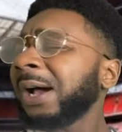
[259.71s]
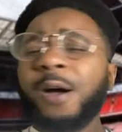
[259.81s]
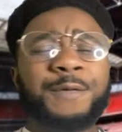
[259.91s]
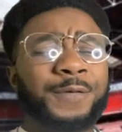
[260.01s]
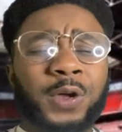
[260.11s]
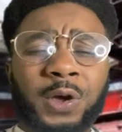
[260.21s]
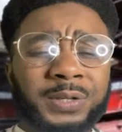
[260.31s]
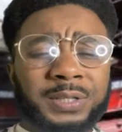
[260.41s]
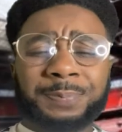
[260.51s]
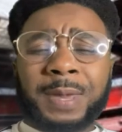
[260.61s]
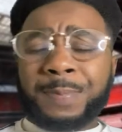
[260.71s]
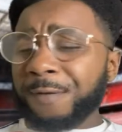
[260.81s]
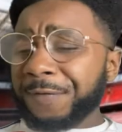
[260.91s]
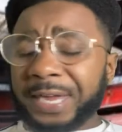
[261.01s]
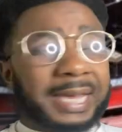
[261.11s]
Of course, people
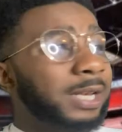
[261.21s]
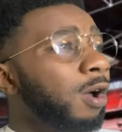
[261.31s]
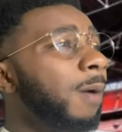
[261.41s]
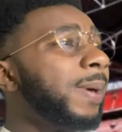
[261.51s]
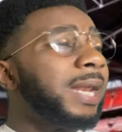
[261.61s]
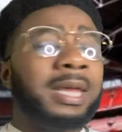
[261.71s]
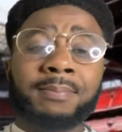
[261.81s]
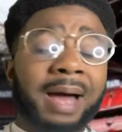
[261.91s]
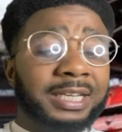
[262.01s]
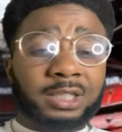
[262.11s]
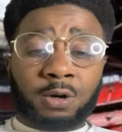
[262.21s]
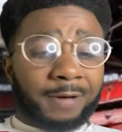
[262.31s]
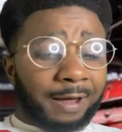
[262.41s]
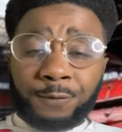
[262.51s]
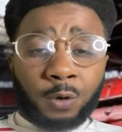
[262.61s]
are thinking, not a penalty.
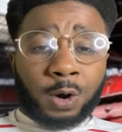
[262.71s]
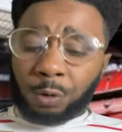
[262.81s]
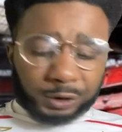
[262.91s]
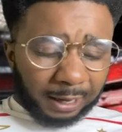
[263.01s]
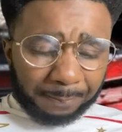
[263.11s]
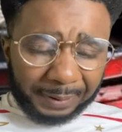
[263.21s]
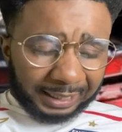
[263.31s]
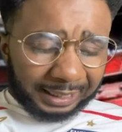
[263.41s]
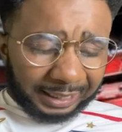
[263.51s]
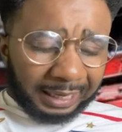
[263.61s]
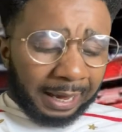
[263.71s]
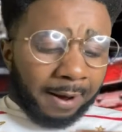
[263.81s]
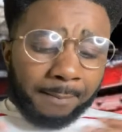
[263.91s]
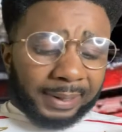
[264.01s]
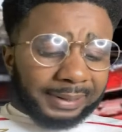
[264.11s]
Myself, I thought it wasn't a penalty,
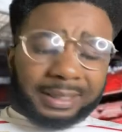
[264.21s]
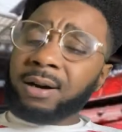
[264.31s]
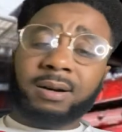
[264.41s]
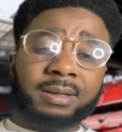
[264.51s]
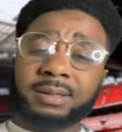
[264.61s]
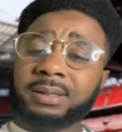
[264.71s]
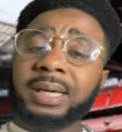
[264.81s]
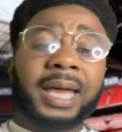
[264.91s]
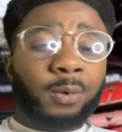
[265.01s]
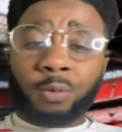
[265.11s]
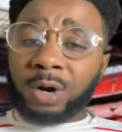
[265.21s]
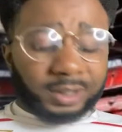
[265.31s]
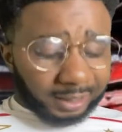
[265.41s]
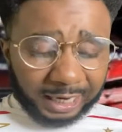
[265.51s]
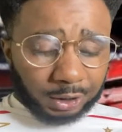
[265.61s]
but it
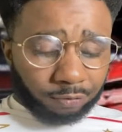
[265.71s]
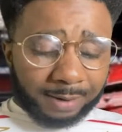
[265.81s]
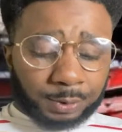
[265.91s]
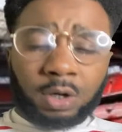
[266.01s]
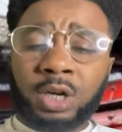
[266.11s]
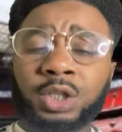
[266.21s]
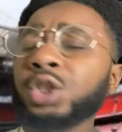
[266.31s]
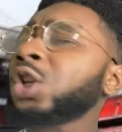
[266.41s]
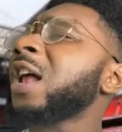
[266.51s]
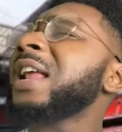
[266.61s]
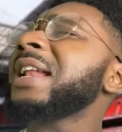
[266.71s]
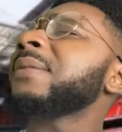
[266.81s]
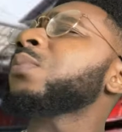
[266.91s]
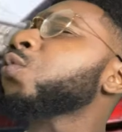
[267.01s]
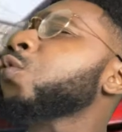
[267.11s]
was against Raheem Sterling. Sterling,